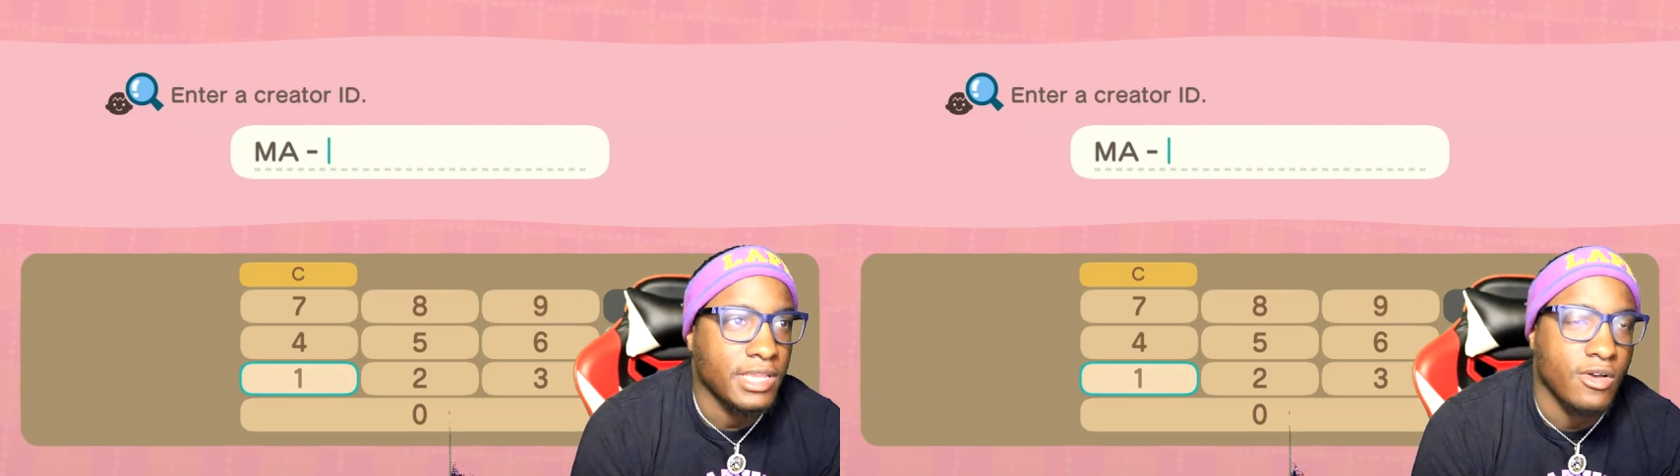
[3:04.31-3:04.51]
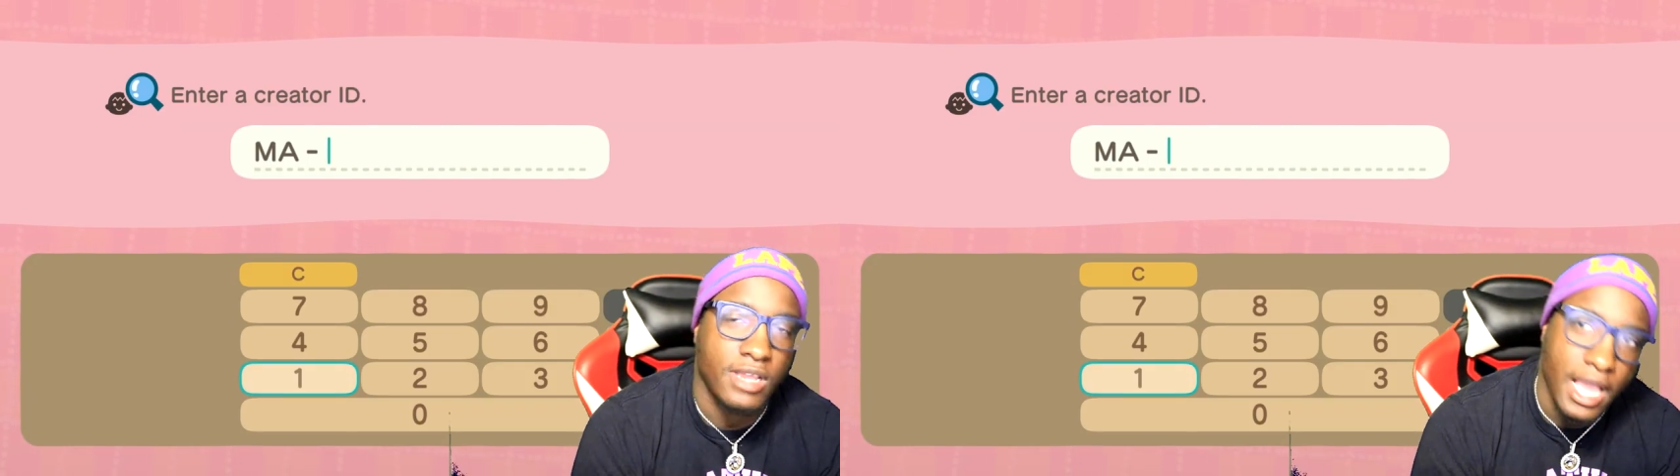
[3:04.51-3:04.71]

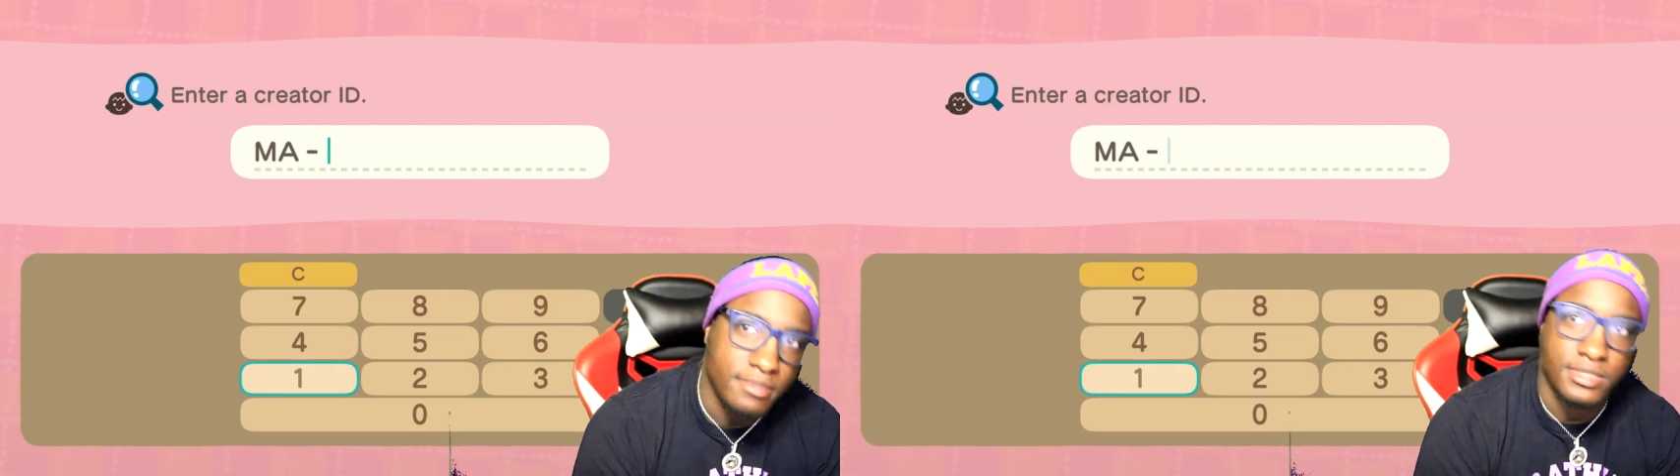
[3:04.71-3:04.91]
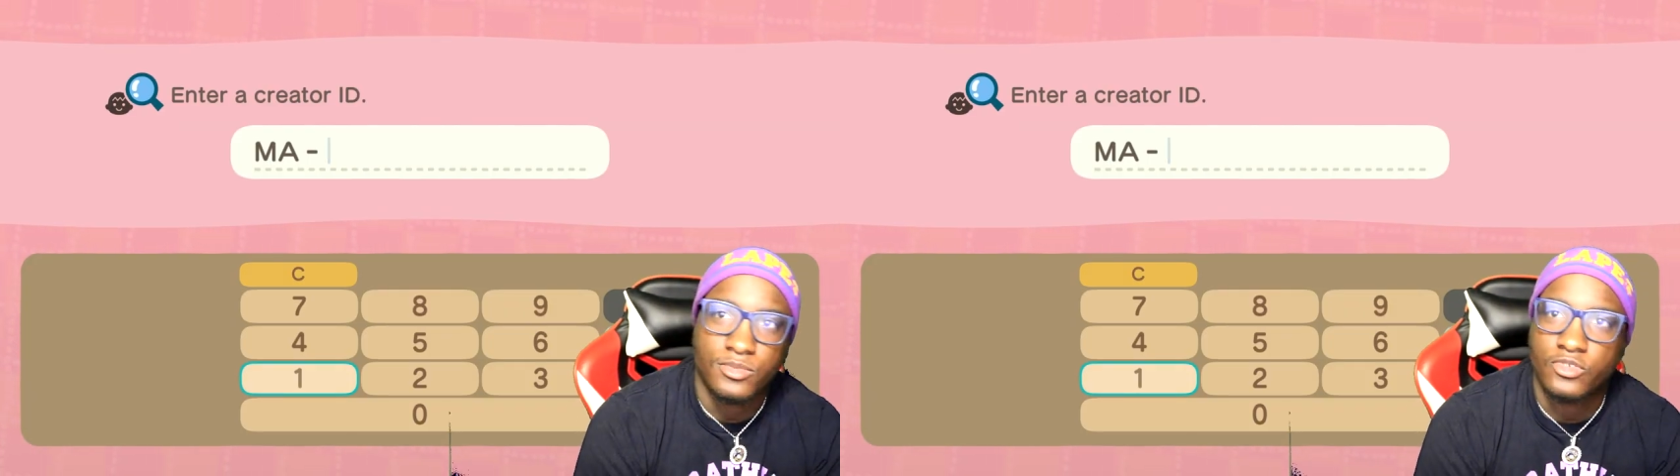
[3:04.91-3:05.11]
gonna
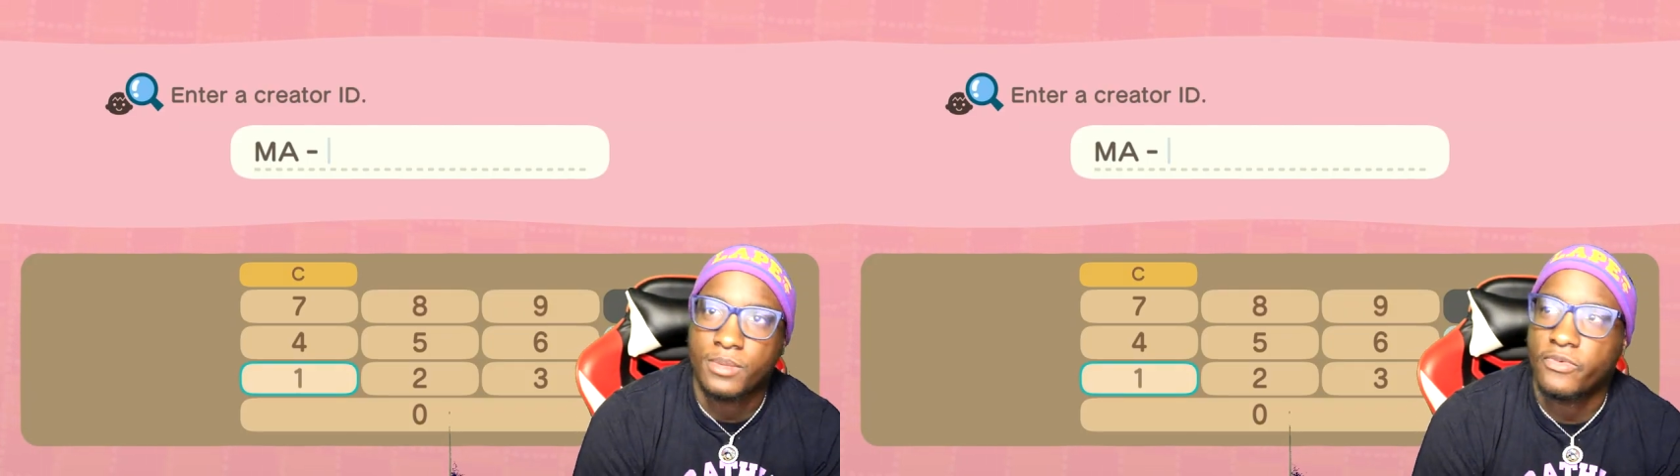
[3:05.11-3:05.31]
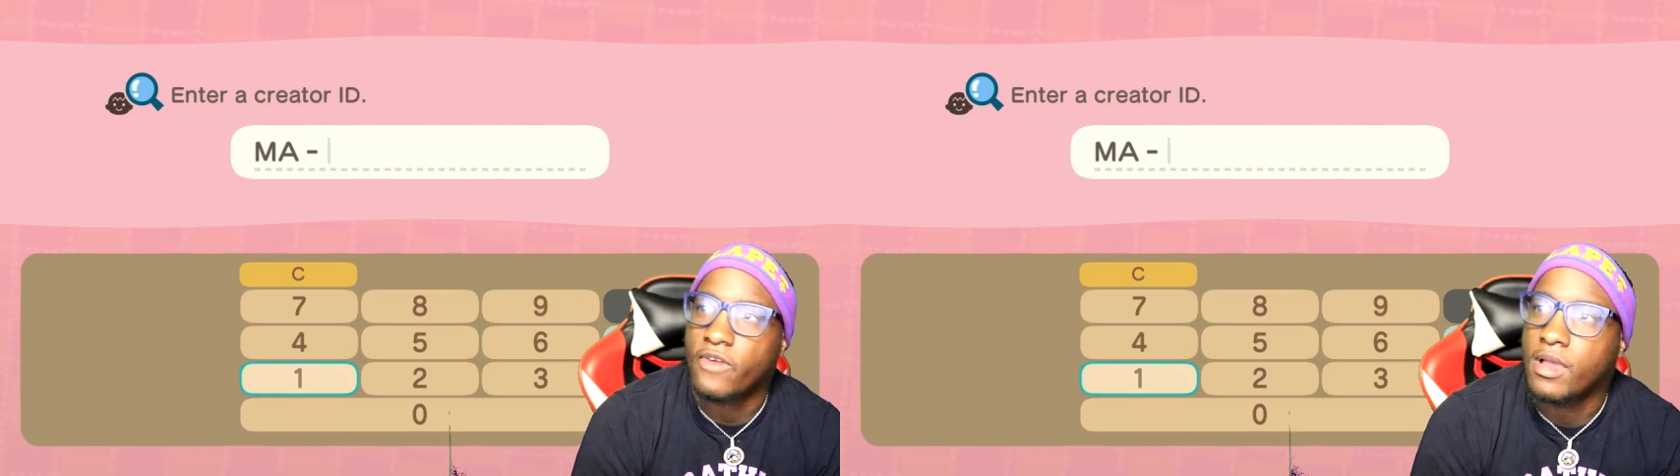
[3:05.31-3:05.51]
cop some
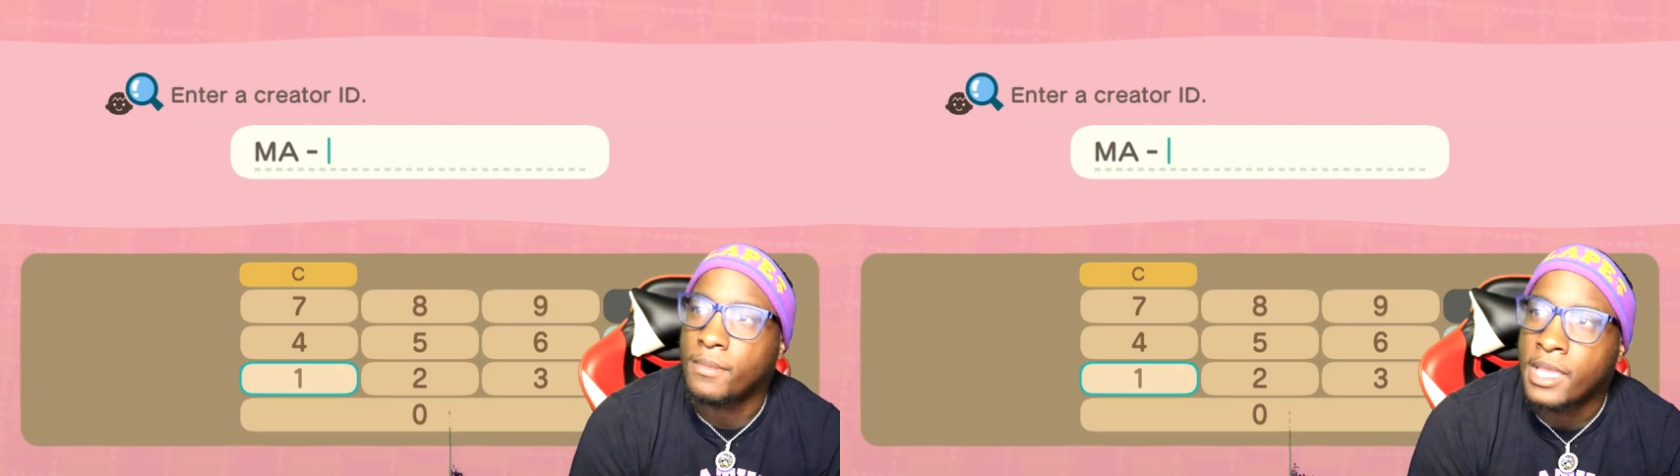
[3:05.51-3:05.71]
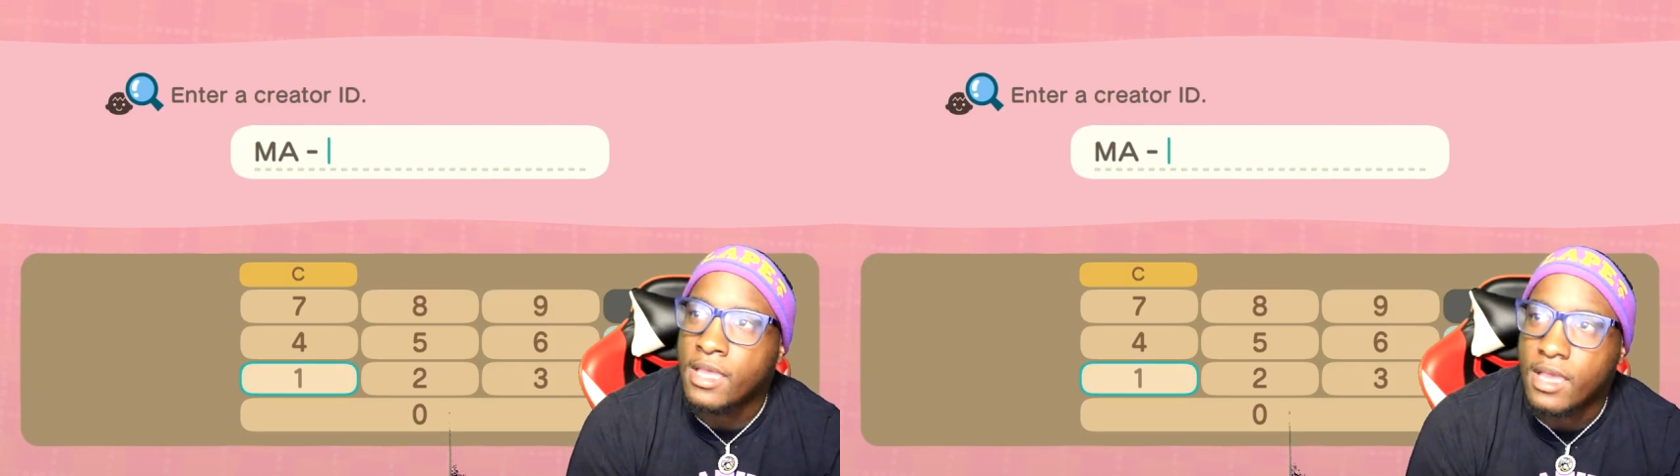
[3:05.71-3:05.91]
drip from.